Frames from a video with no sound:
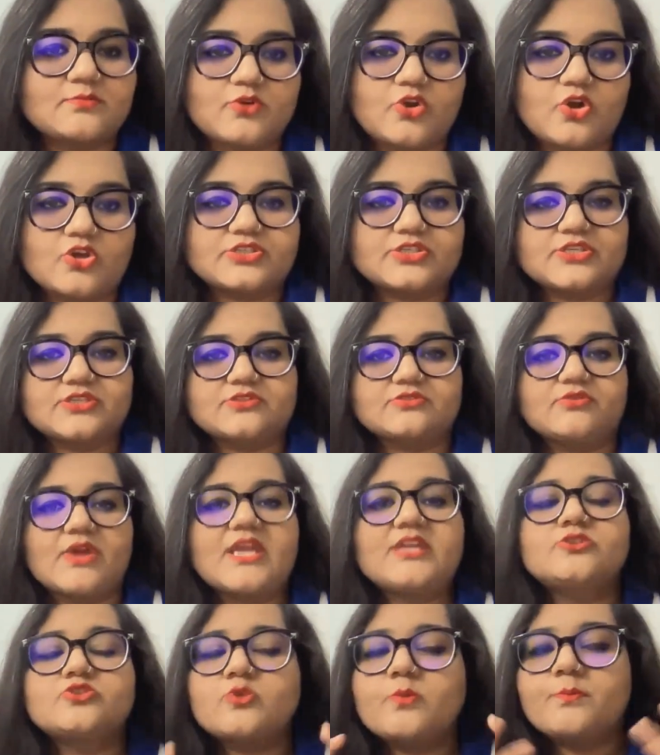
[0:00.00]
some losses,
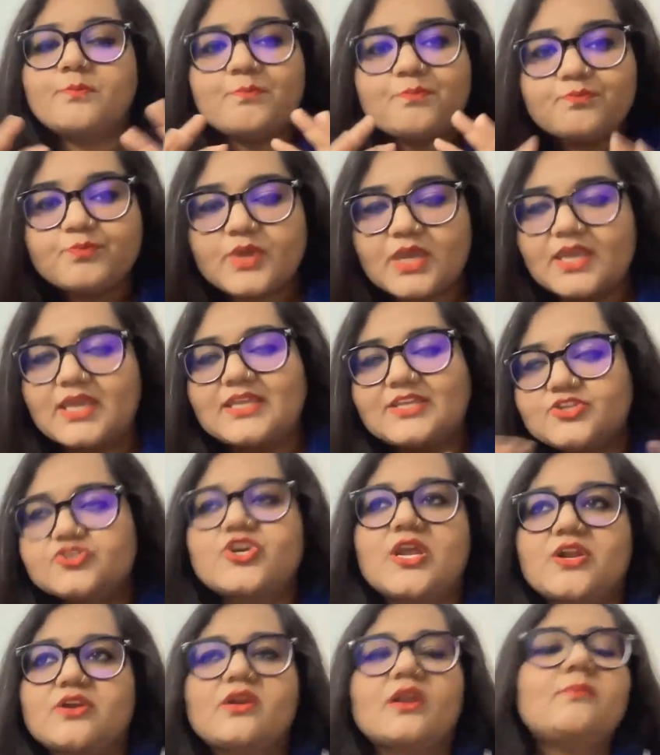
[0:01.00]
right? So in
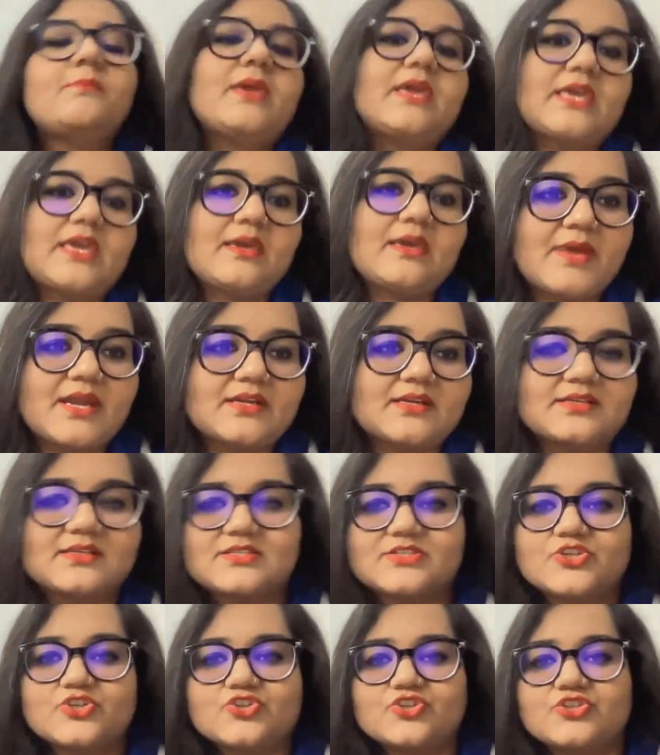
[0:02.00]
general, making better
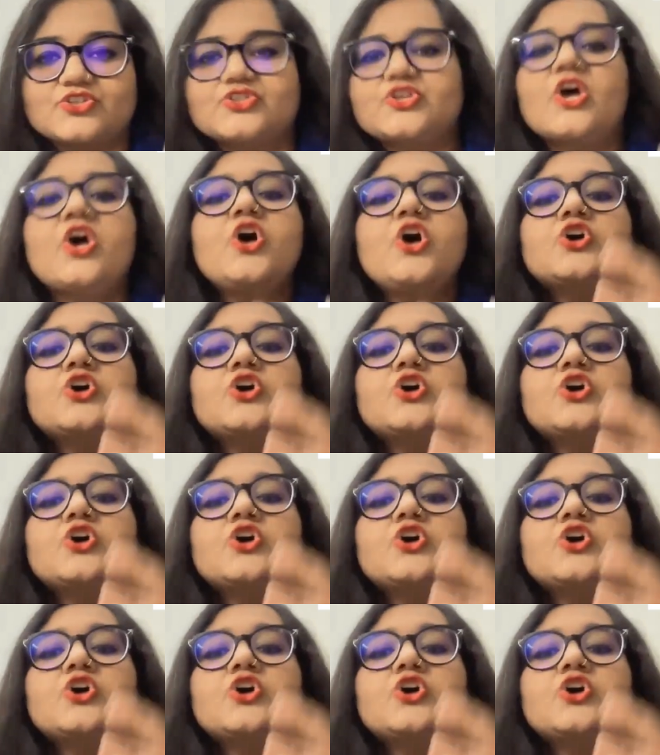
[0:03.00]
decisions.